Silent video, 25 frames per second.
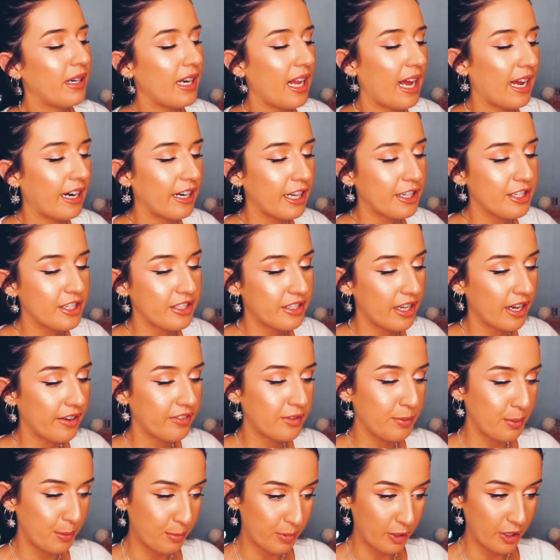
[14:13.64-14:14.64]
I deserve
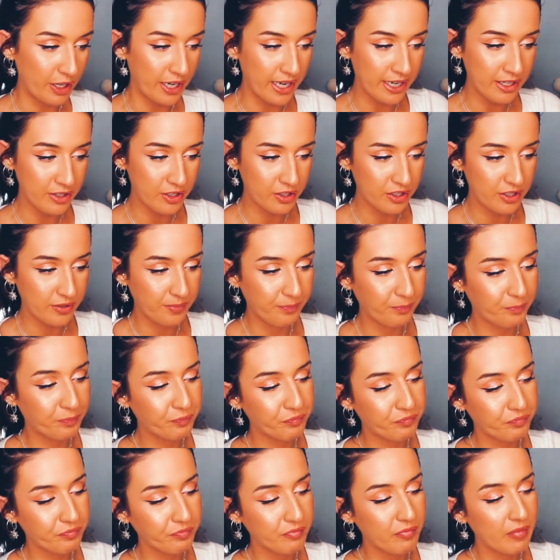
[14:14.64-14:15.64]
to be punished.
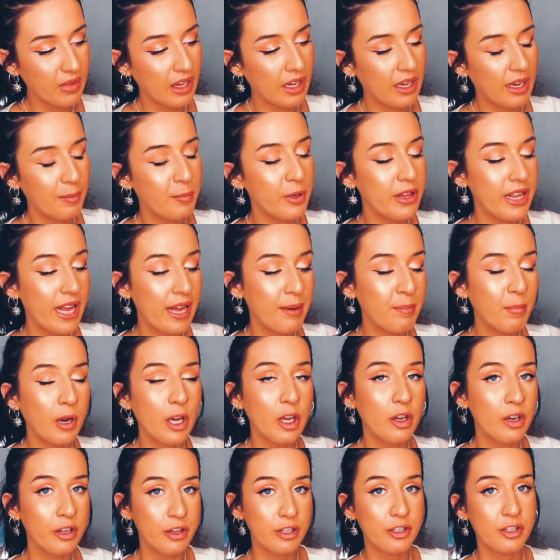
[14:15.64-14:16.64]
But then my
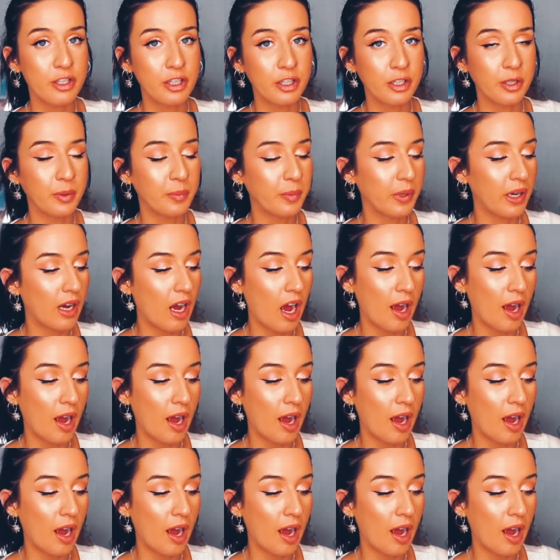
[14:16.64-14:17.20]
other two were,